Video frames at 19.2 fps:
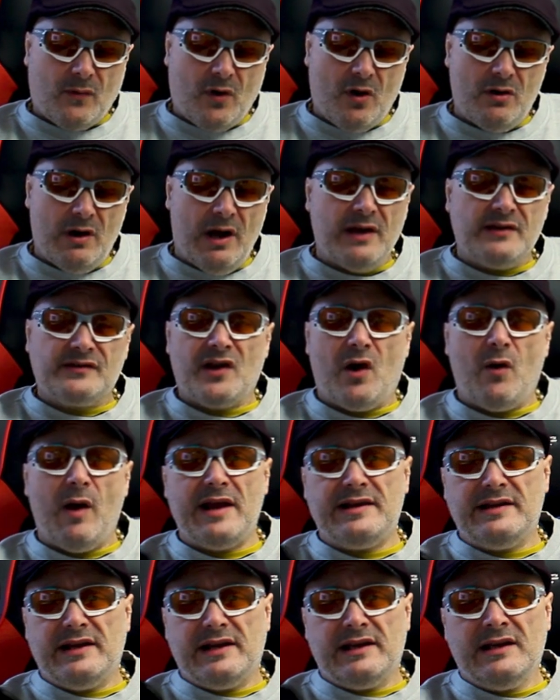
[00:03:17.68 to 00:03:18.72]
Alright, so
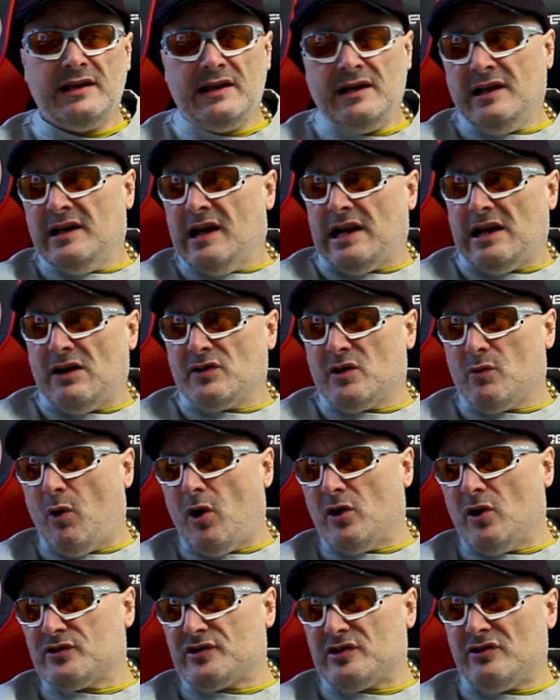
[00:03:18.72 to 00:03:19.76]
Eddie, I know you're
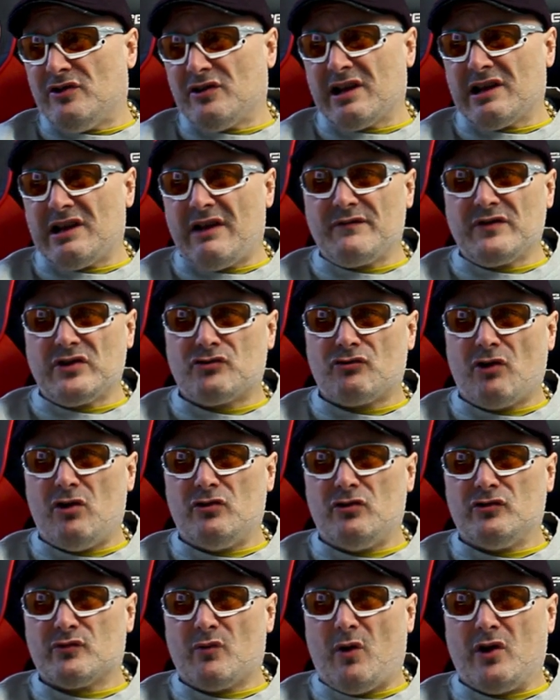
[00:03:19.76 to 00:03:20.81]
watching or you'll have your
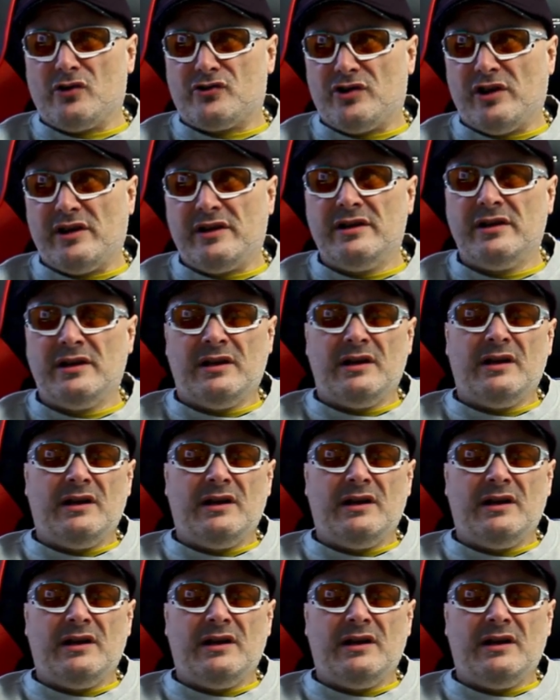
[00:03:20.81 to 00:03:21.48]
trolls watching.